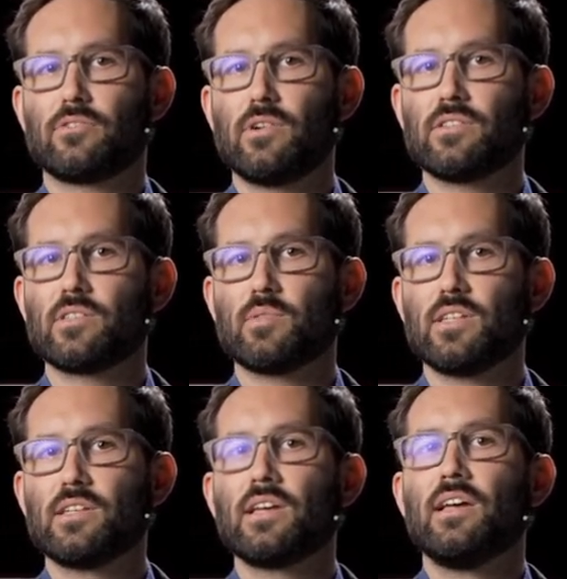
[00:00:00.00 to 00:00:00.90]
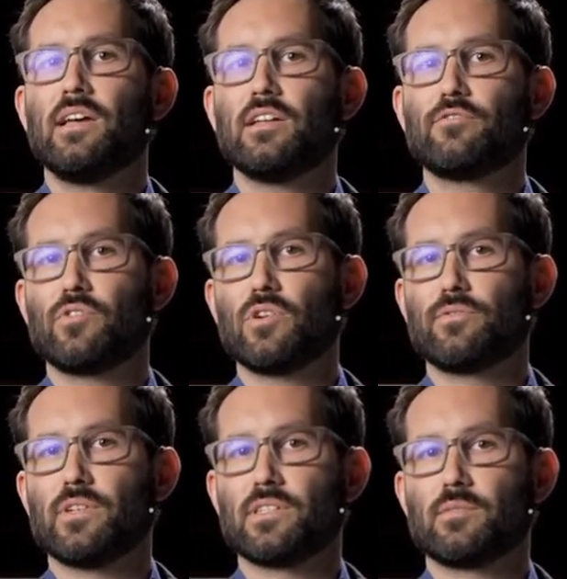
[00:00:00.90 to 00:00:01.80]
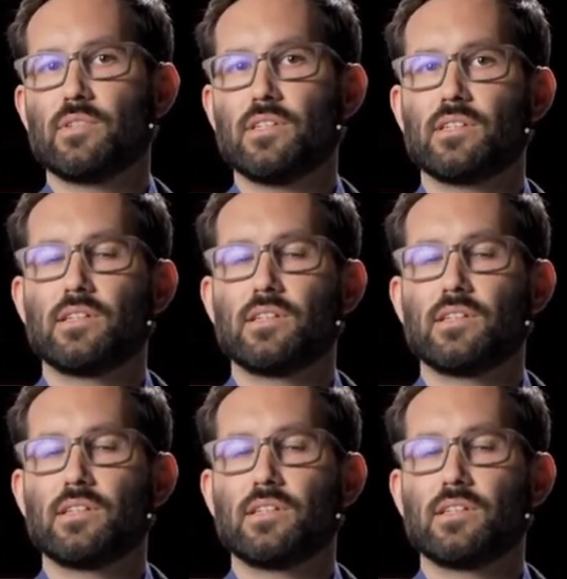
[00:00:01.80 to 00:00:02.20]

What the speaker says: ground speed and front wheel speed.